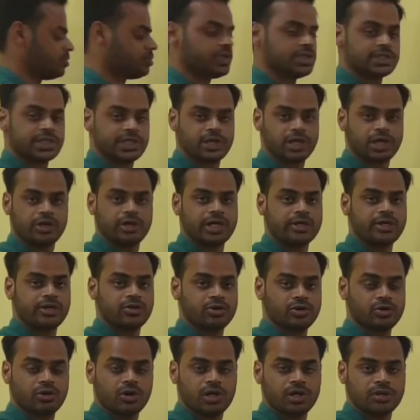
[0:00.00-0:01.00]
So is it clear
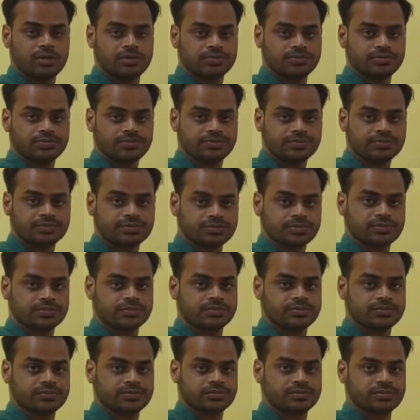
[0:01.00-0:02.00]
to you all?
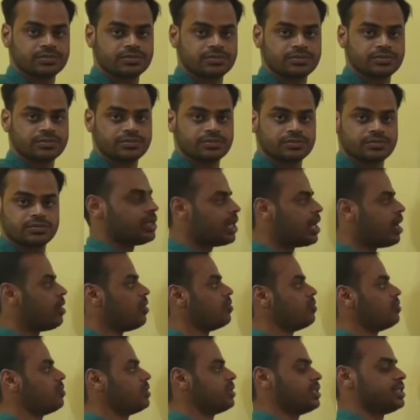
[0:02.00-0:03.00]

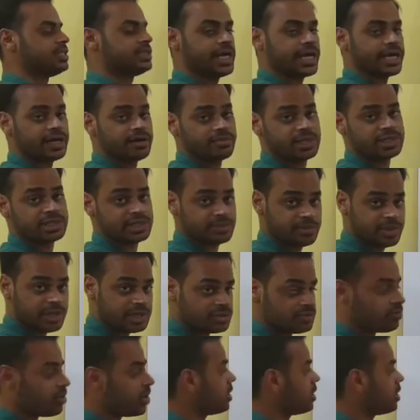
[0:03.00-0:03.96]
Now the second principle is